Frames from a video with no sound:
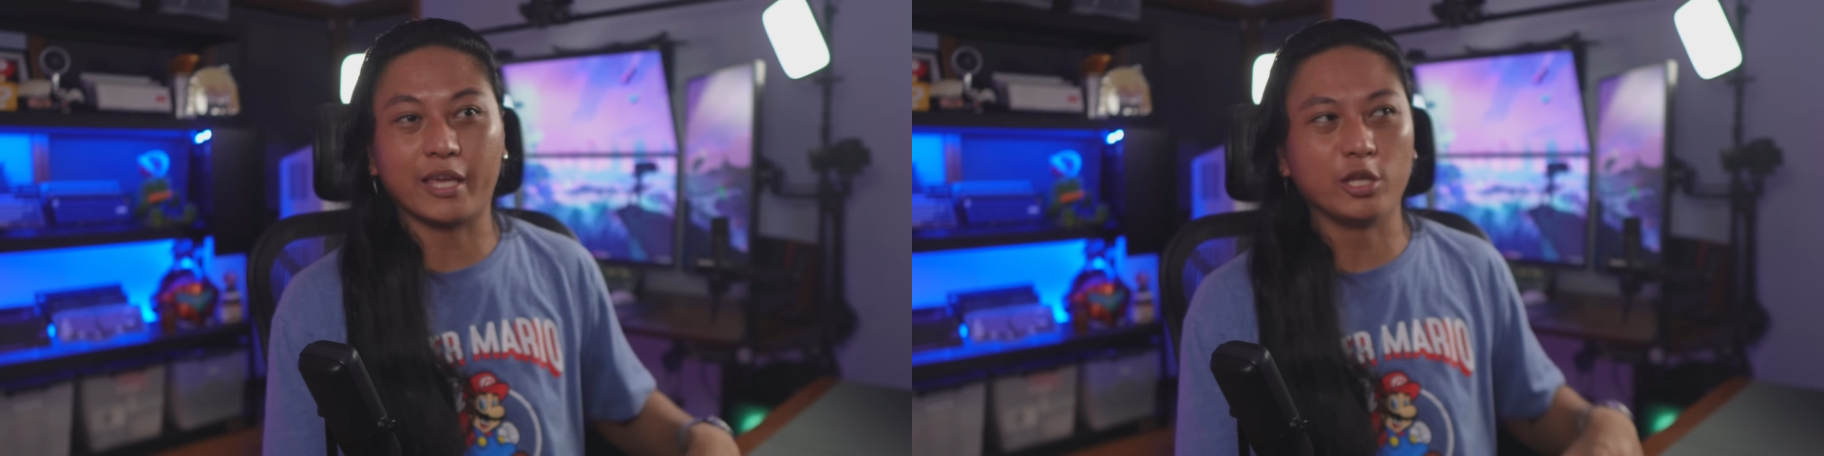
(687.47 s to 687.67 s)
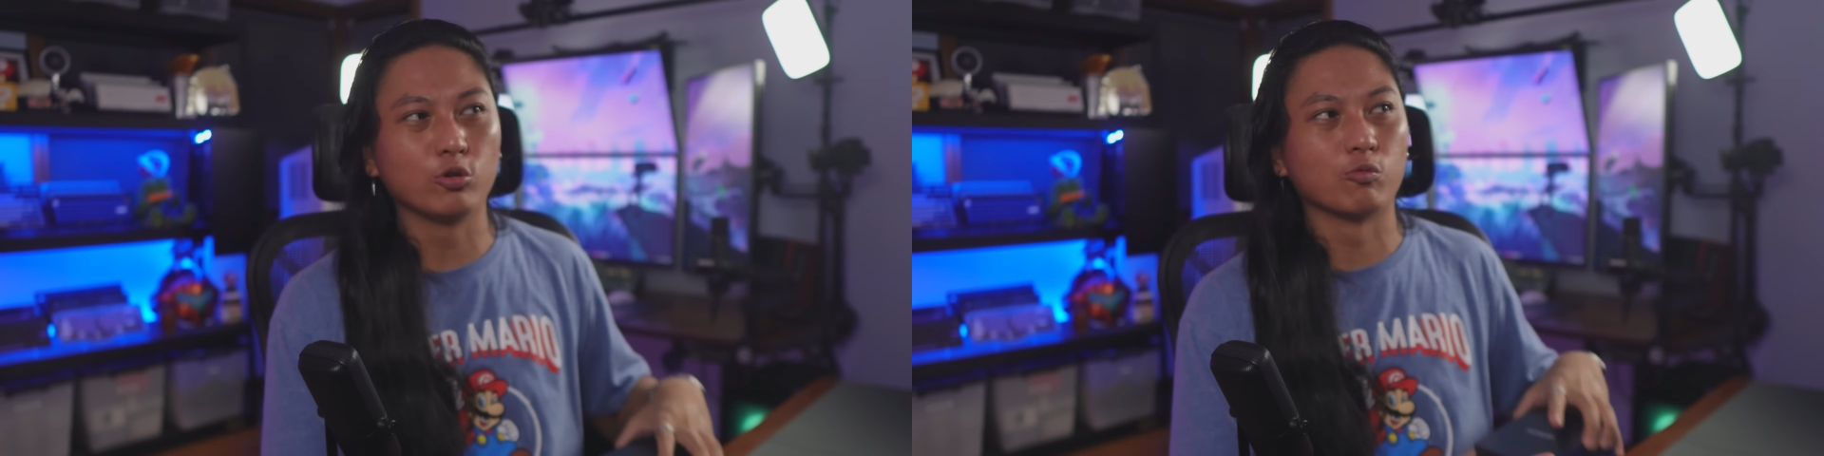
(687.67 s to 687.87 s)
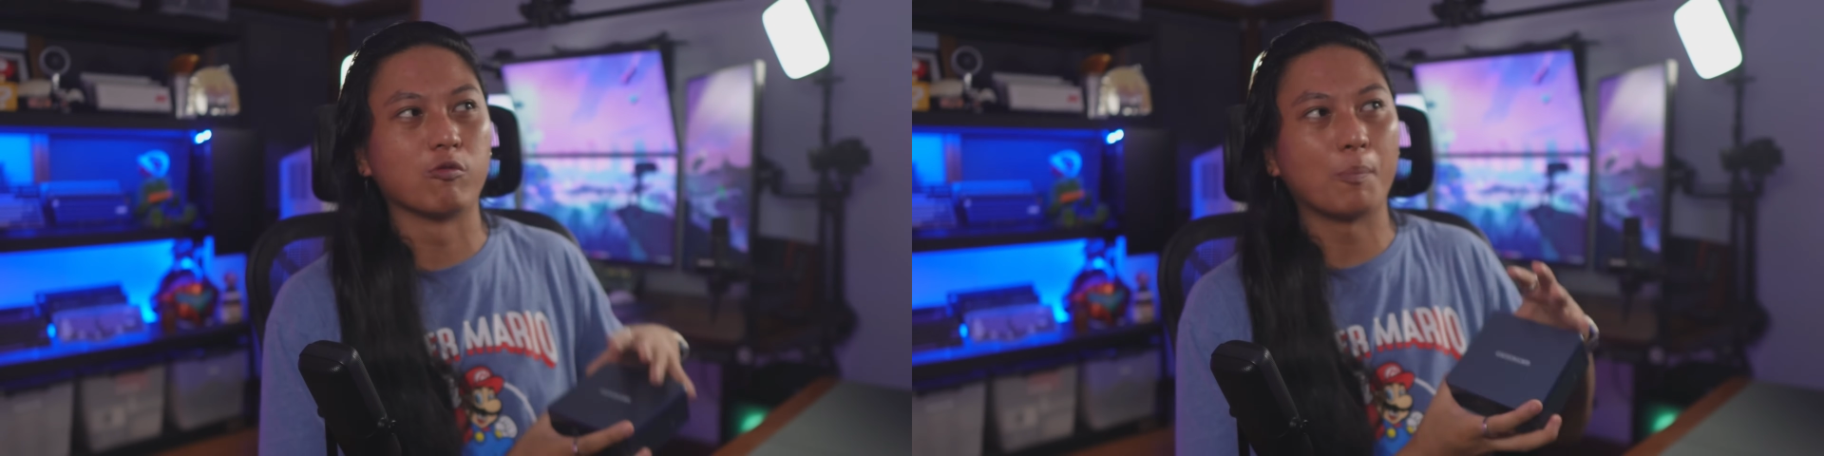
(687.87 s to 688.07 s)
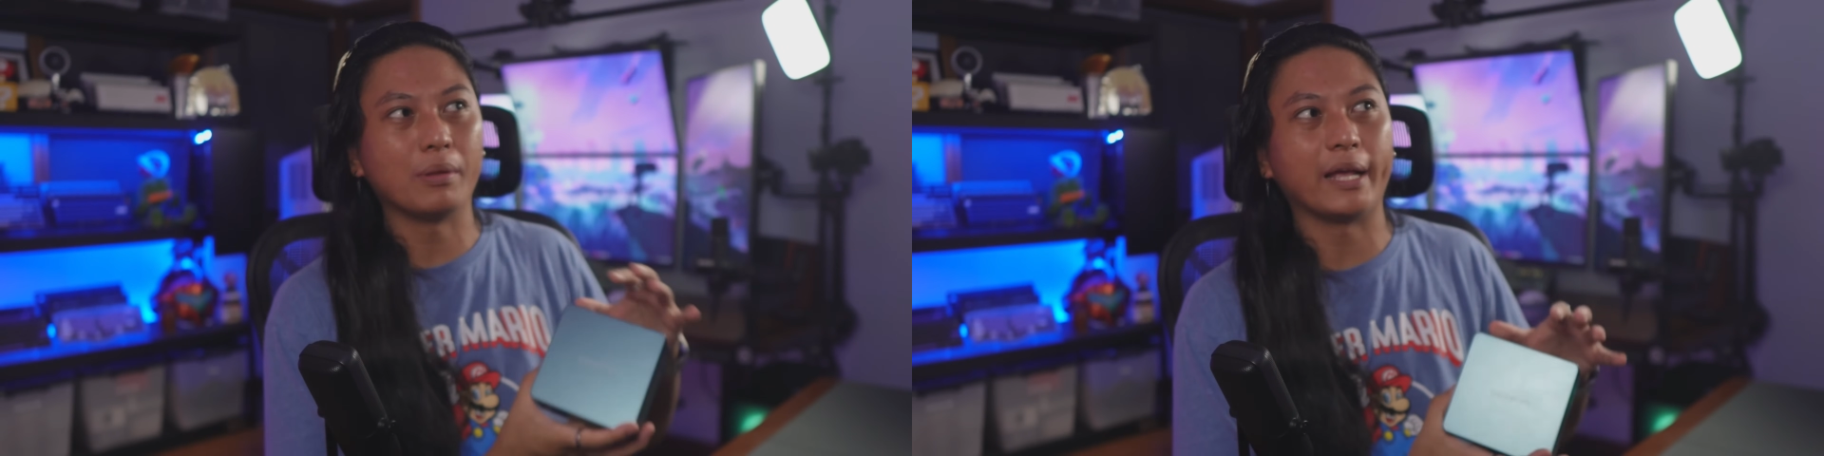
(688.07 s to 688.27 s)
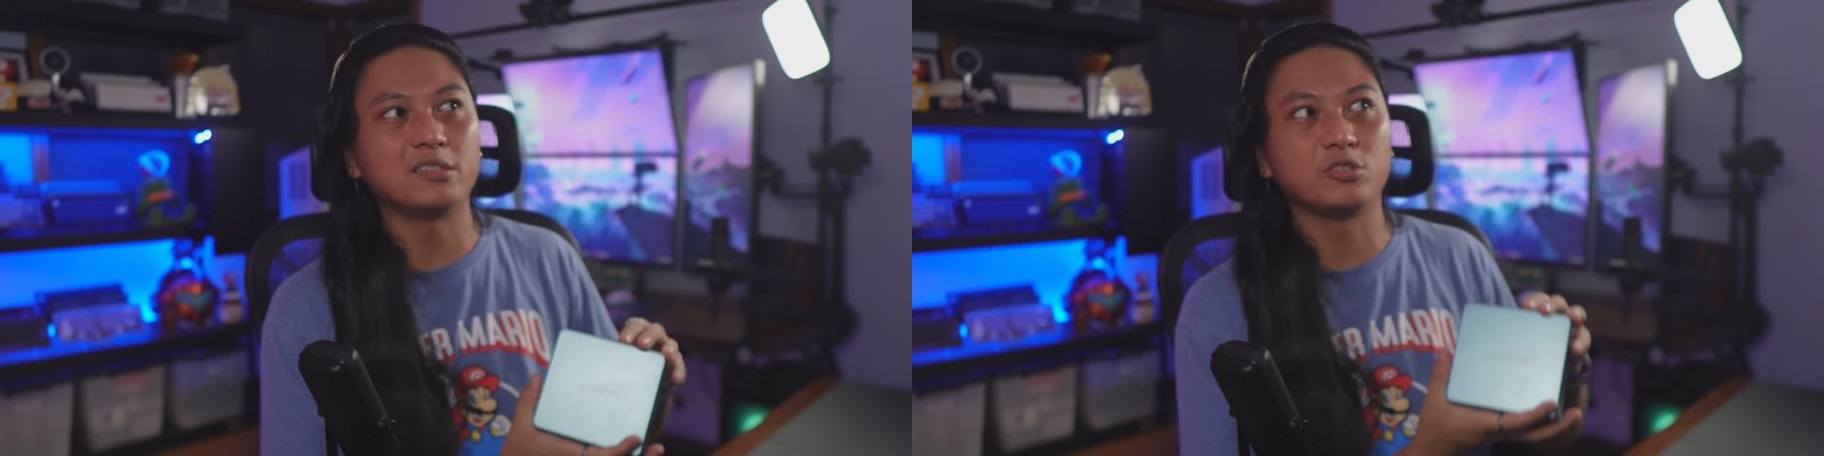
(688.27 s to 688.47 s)
can you
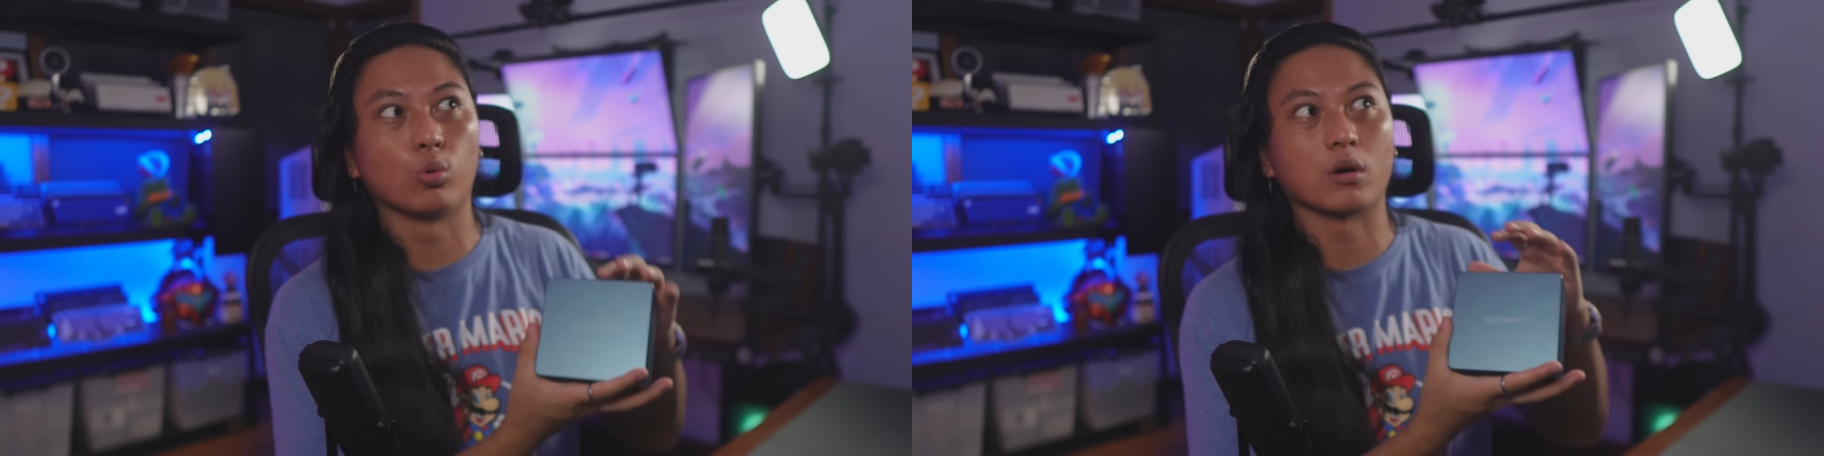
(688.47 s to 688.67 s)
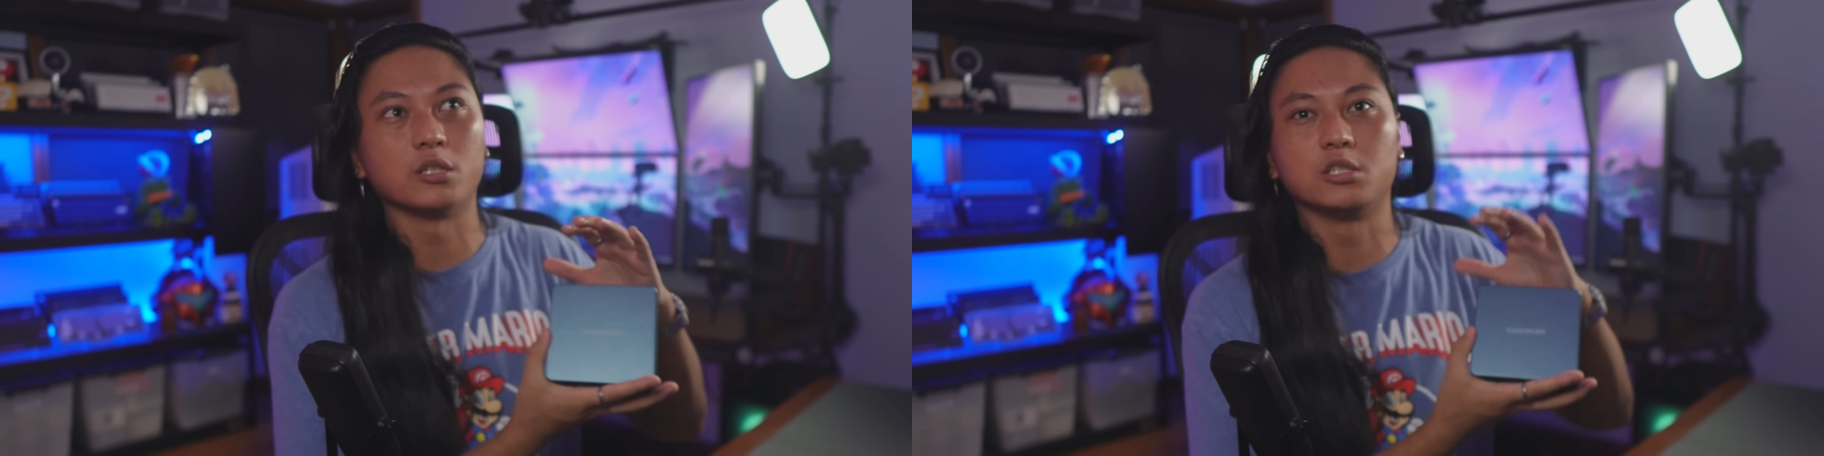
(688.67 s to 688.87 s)
replace your